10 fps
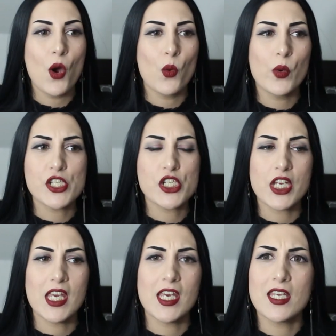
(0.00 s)

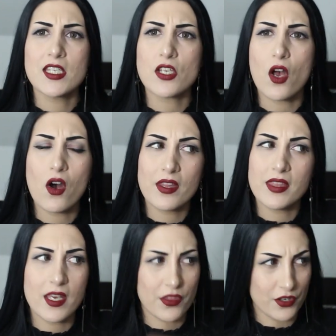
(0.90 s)
which is on
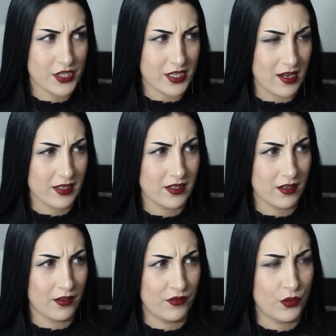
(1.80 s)
the other side
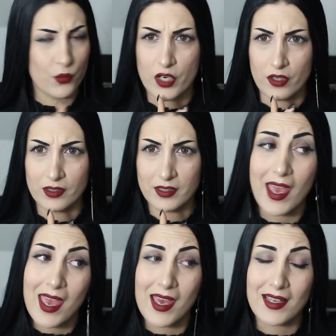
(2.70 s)
of the world,
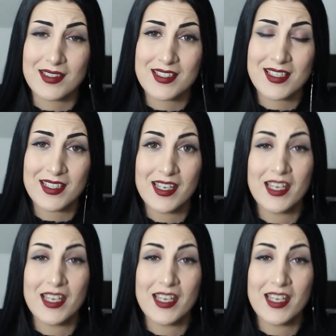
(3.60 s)
and